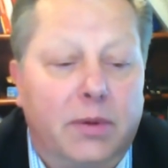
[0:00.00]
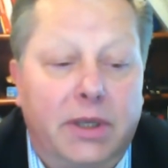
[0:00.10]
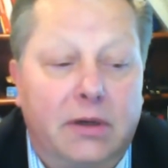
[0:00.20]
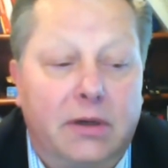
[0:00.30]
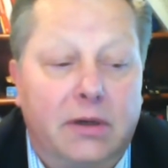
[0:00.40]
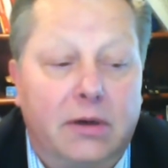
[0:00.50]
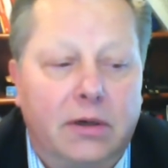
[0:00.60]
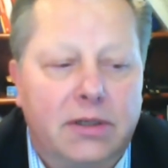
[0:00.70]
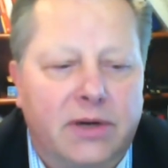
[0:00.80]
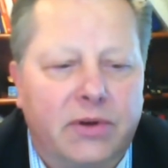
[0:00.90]
we
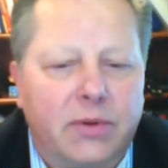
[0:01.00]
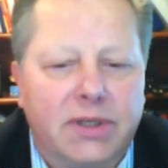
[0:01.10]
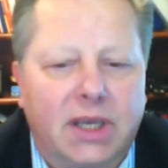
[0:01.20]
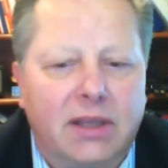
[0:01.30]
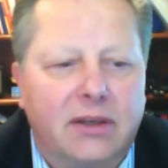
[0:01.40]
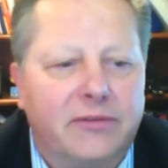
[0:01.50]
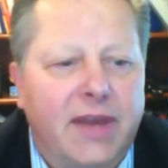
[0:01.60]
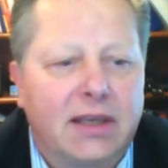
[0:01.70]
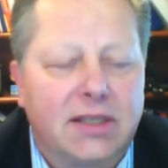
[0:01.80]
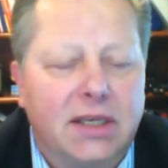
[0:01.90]
encourage everyone to get their
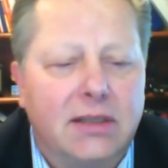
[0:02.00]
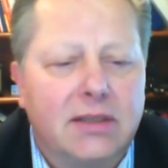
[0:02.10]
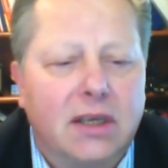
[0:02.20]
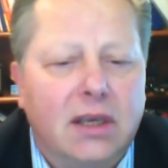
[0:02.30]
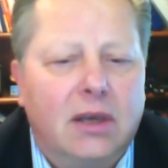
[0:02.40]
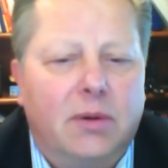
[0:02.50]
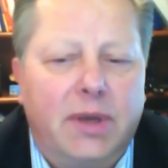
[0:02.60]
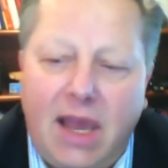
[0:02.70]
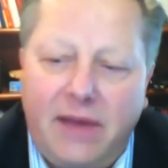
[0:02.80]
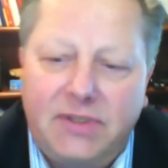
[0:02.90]
vaccines.
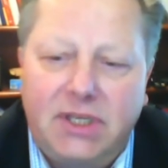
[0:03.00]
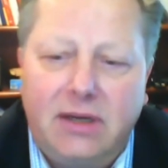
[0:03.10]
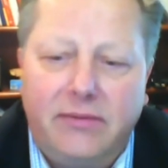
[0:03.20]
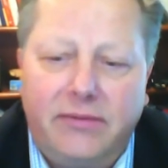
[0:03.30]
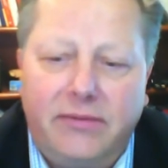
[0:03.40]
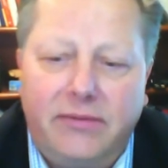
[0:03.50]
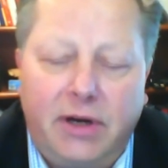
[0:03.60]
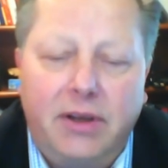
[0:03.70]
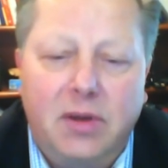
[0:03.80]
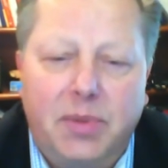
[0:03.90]
We have seen
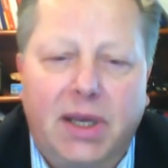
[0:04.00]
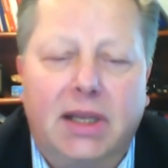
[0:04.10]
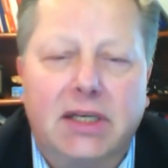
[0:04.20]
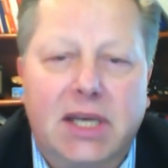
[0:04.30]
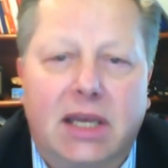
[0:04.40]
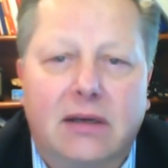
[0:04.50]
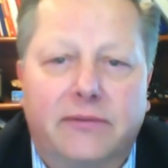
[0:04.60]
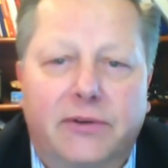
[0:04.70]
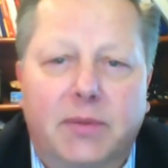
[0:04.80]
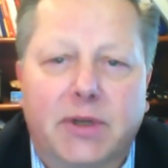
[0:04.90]
very compelling data
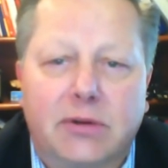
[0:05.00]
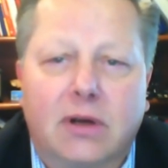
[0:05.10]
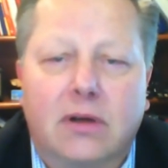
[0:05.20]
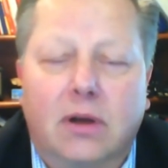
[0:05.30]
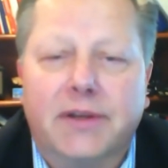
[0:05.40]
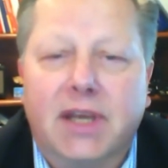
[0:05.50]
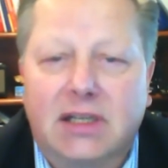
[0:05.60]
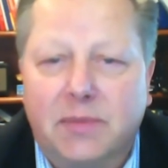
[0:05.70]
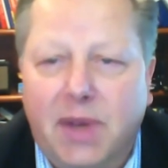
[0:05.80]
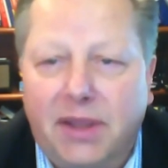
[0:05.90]
from a drug called
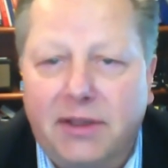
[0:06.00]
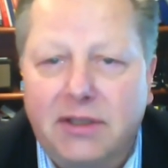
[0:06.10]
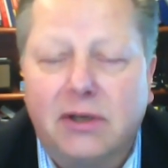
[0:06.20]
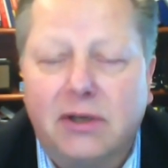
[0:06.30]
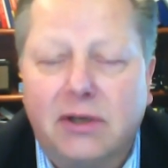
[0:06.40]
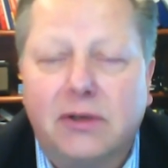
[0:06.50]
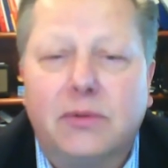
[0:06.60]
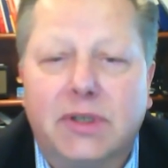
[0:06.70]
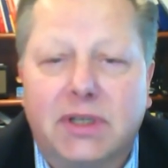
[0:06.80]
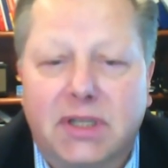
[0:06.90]
dexamethasone,
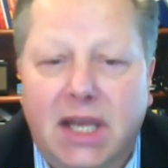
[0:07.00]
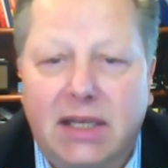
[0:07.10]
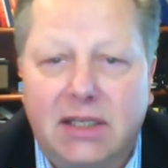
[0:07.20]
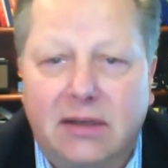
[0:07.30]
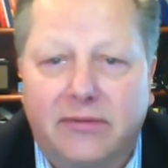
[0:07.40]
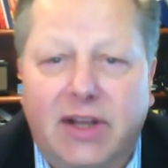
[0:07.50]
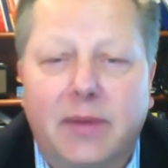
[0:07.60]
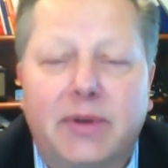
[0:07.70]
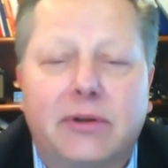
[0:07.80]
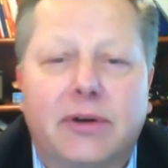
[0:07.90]
which is an
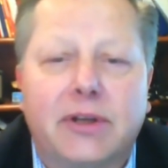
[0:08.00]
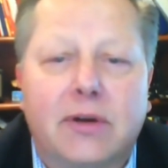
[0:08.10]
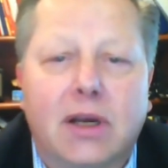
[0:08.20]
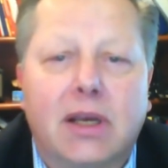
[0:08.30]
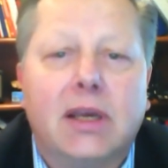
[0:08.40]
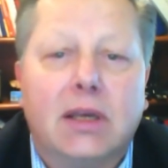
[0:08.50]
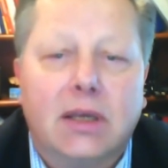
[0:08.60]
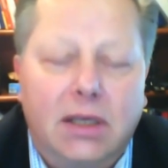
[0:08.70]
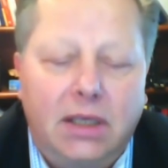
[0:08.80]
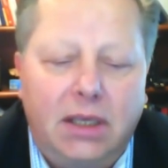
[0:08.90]
anti-inflammatory drug
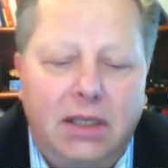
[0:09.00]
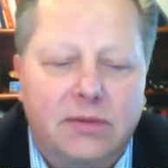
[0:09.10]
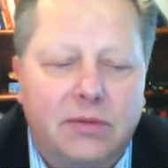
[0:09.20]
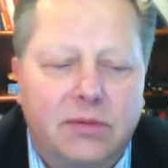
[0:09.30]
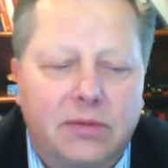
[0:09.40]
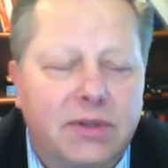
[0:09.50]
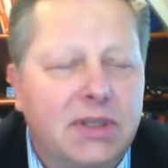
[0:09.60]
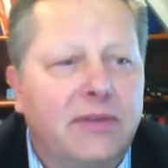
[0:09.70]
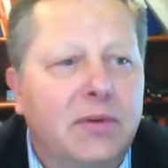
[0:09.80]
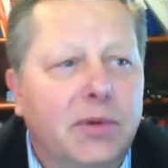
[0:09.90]
It's
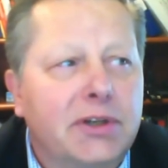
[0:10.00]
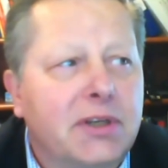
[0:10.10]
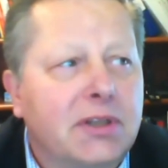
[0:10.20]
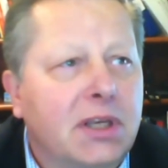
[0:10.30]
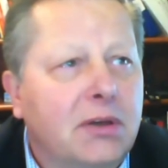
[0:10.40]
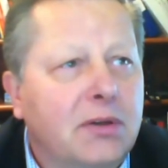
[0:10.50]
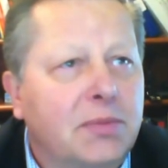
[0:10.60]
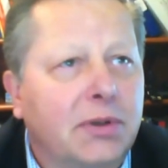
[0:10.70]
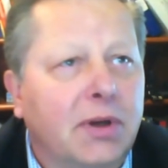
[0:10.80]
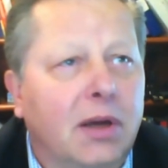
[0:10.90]
received emergency
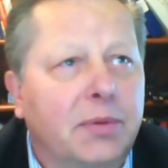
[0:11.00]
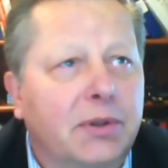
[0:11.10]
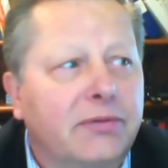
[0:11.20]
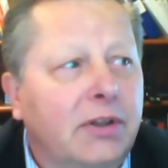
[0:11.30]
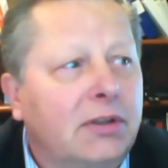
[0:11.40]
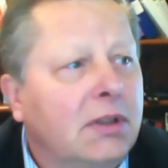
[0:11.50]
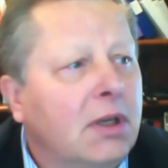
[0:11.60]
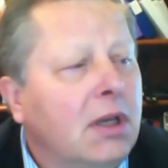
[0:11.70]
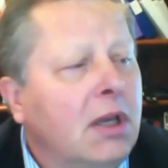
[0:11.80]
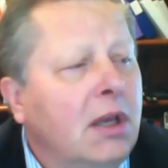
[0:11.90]
use approval.
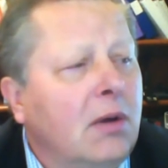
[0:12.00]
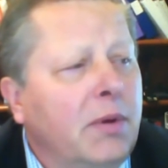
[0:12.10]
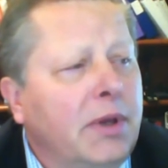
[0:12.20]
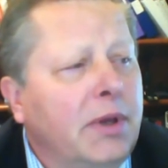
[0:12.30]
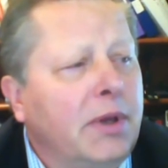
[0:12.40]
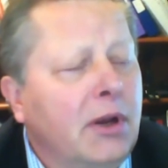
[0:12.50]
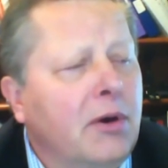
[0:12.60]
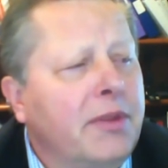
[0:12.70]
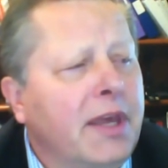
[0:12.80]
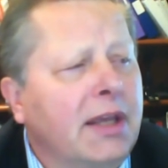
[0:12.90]
We
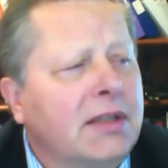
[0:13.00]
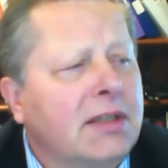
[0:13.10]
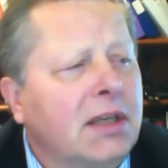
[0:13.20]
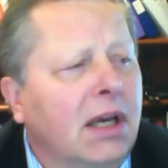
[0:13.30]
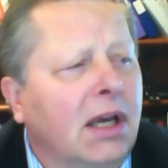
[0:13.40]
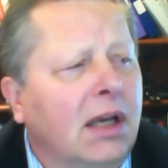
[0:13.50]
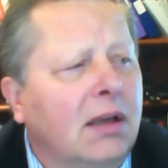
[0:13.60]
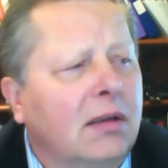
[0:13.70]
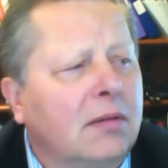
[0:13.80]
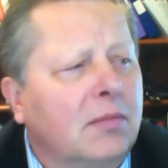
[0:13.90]
know that
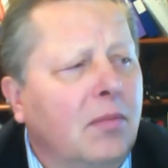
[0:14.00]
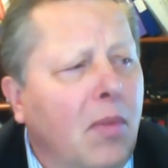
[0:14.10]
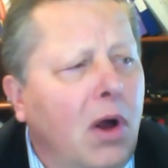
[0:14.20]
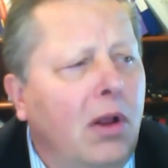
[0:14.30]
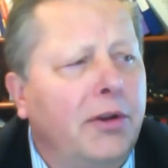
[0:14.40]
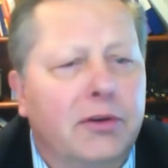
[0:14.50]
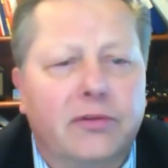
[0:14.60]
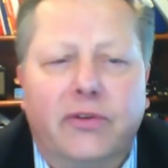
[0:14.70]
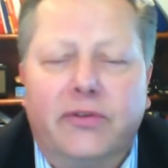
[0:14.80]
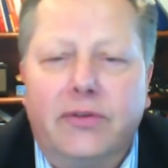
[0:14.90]

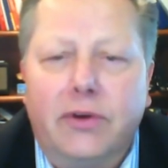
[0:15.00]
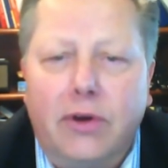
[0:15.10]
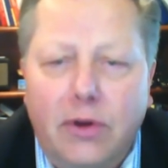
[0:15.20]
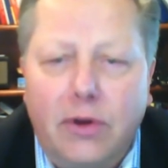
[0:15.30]
Molnupiravir